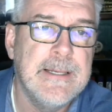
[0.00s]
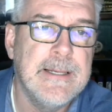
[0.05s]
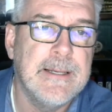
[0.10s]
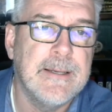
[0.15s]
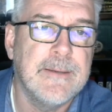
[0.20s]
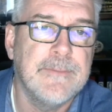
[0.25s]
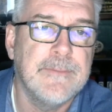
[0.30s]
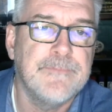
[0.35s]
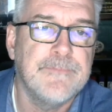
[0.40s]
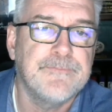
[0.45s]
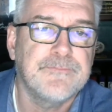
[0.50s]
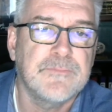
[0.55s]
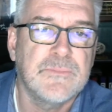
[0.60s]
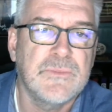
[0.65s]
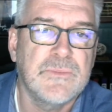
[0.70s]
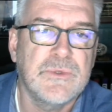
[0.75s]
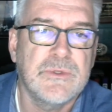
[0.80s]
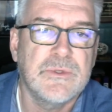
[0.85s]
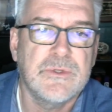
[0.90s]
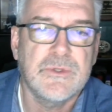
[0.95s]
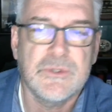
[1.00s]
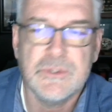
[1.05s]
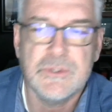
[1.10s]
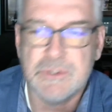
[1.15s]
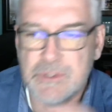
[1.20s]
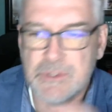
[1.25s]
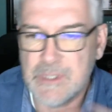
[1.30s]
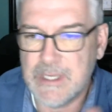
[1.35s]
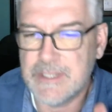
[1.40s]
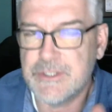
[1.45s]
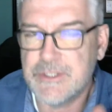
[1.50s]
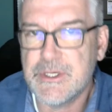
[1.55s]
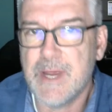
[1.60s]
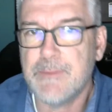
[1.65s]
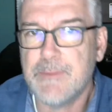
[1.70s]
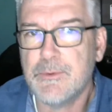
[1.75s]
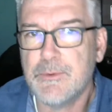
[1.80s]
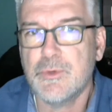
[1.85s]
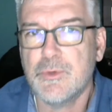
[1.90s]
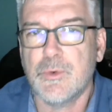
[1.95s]
Um, in
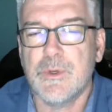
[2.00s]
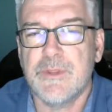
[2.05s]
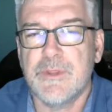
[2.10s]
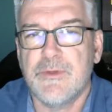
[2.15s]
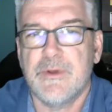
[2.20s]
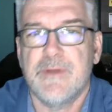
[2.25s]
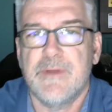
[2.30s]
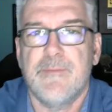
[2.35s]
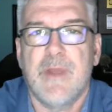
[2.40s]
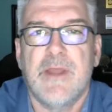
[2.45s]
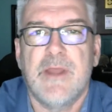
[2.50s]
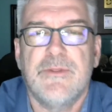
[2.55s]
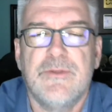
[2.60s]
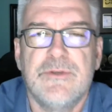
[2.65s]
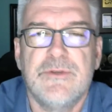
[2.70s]
chapter 23 of Matthew,